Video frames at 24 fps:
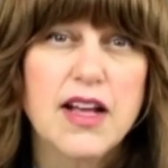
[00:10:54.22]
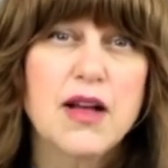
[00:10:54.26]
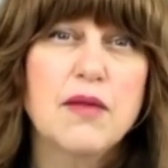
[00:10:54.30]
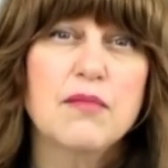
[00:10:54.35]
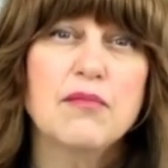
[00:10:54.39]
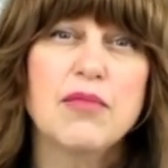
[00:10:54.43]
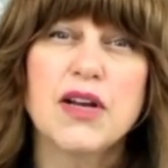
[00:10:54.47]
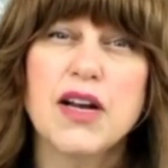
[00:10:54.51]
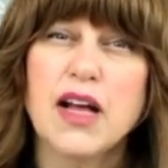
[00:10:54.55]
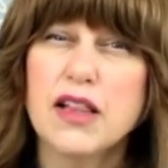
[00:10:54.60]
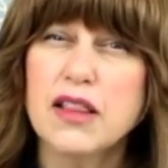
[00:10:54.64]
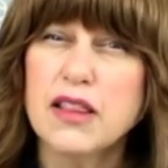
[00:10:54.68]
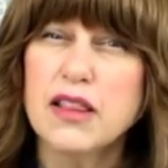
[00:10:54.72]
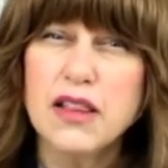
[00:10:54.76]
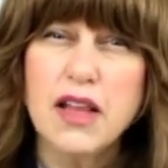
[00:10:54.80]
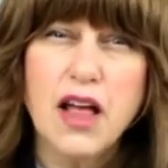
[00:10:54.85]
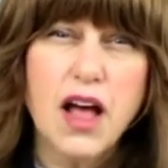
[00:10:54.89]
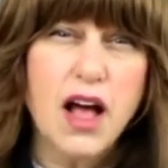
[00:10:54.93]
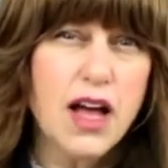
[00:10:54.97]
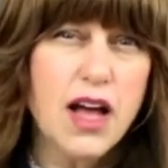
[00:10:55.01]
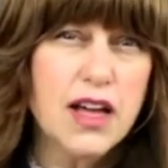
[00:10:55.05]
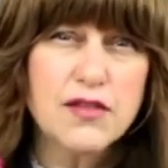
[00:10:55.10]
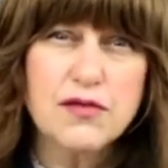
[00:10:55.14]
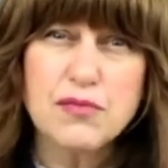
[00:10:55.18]
But a
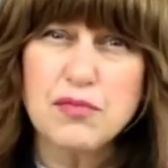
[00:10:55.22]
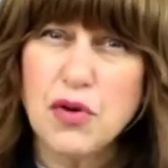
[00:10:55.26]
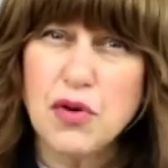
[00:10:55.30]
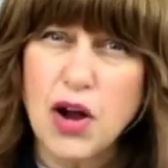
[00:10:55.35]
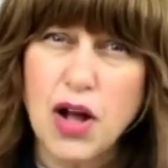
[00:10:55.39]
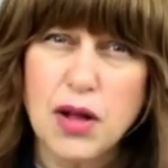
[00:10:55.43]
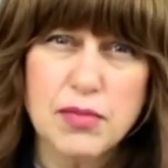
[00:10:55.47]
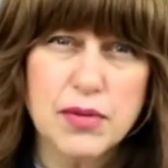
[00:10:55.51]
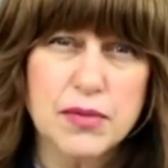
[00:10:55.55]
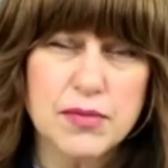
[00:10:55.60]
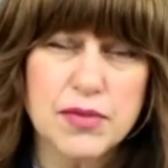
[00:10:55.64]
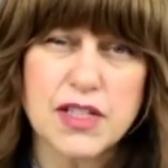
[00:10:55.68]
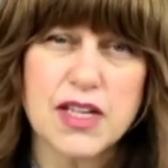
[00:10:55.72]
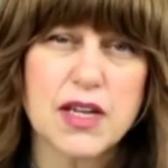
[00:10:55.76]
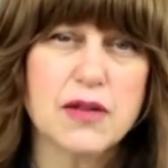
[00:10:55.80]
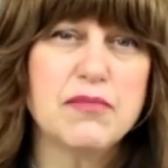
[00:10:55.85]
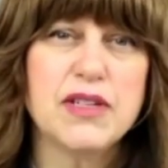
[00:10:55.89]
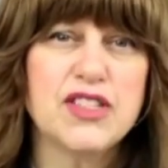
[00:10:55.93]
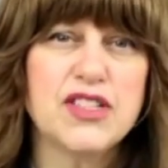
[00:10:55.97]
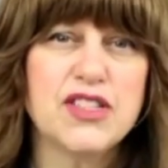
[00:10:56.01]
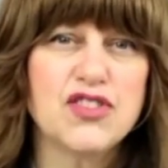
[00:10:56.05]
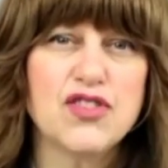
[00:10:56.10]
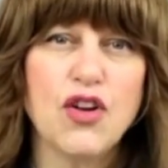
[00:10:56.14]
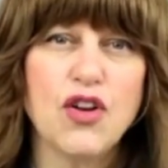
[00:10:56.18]
lot of problems can be
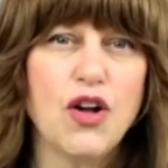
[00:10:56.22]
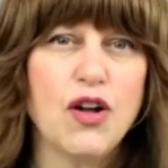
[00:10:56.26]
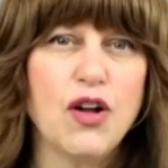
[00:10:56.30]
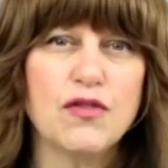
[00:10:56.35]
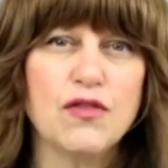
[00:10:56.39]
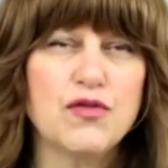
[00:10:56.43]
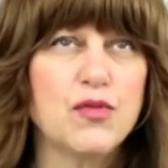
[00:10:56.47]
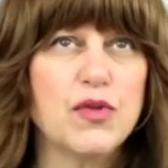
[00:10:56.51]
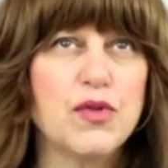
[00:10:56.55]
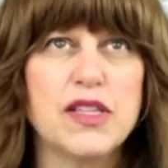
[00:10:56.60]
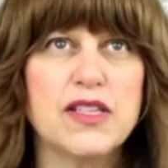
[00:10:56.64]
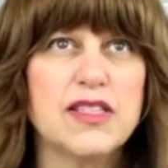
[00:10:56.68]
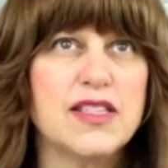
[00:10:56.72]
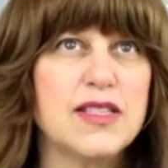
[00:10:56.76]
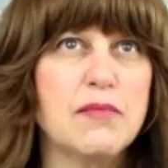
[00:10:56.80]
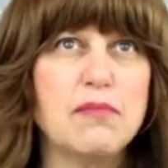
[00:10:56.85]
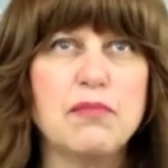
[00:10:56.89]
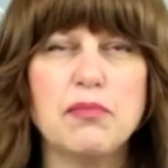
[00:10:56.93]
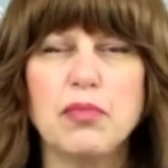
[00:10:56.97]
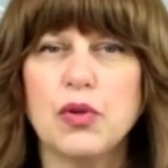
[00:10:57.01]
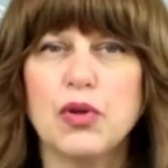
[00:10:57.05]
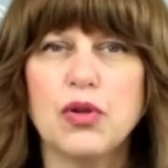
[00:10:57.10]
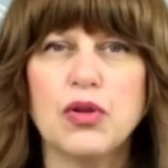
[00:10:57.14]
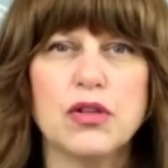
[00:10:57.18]
solved with
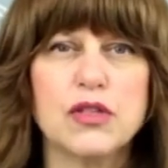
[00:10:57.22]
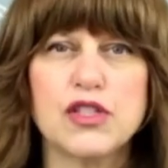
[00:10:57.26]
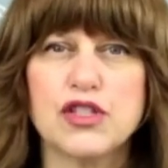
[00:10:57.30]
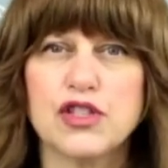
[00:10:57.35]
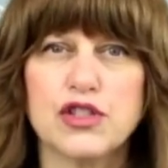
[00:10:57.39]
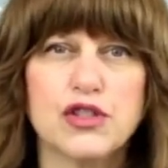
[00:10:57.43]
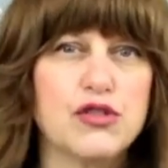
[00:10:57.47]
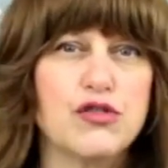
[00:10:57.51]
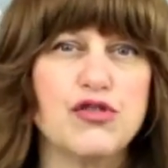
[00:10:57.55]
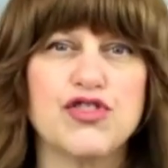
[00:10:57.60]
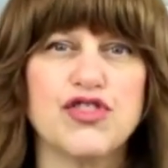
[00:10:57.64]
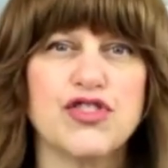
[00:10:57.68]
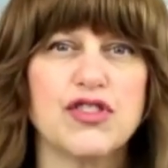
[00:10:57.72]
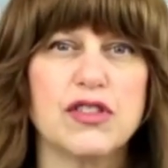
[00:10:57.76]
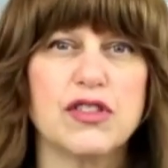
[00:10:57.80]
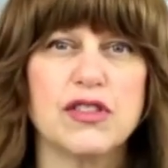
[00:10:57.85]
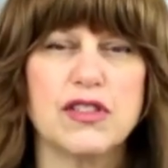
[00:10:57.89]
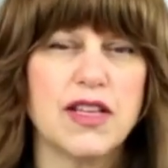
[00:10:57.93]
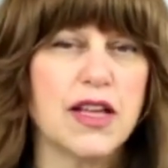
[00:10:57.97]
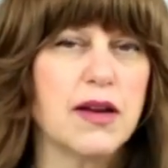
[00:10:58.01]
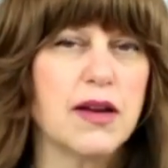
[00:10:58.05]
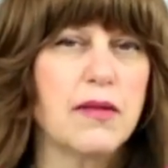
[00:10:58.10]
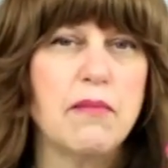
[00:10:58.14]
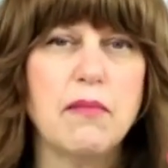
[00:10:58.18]
simple solutions
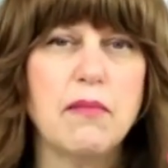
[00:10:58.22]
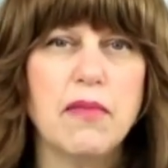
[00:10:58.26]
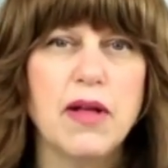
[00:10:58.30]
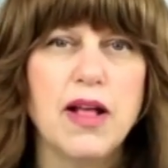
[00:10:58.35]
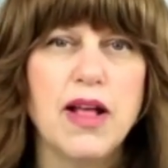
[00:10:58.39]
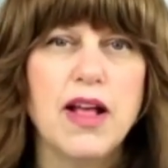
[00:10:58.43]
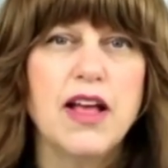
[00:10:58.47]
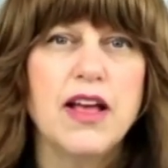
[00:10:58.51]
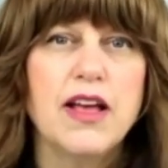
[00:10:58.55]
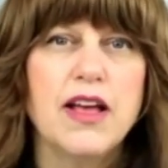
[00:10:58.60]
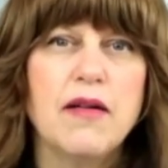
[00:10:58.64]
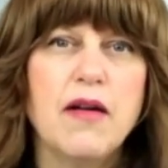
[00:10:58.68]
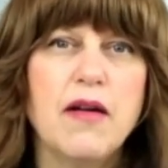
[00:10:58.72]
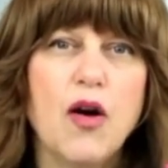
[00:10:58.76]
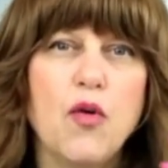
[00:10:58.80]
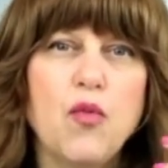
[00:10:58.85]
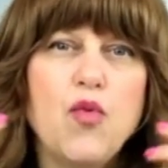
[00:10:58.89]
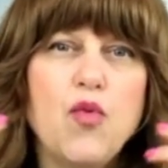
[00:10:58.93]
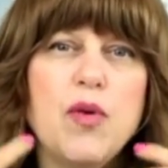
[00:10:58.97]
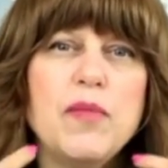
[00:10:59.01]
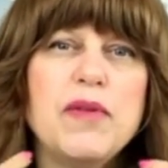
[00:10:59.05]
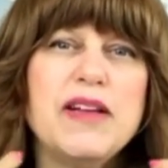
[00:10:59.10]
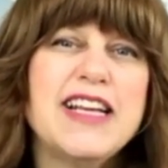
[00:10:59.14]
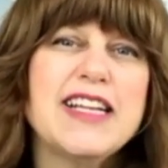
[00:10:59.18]
that a, a
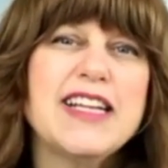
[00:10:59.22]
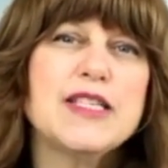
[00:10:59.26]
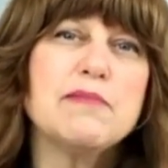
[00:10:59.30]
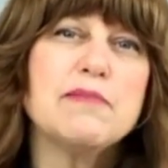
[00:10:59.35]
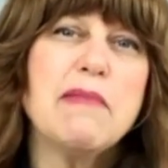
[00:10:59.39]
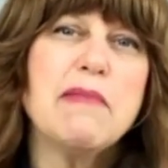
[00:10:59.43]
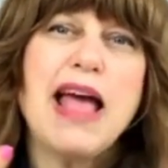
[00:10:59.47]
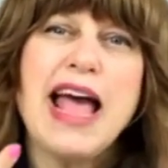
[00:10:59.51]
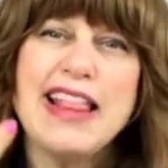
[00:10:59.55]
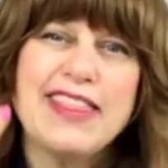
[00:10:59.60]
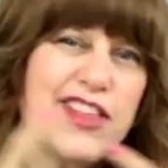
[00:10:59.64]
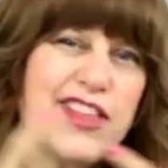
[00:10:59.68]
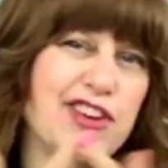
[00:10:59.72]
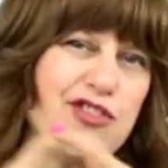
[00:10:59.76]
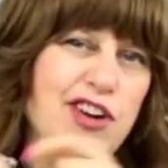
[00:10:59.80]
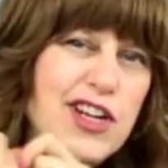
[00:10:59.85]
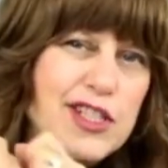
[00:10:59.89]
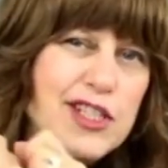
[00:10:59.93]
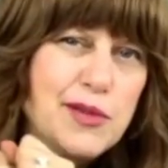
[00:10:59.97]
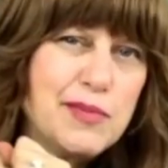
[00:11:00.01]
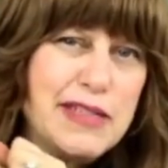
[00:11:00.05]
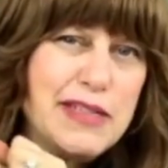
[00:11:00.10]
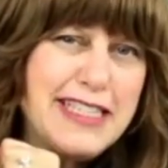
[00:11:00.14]
woman gets mad that her husband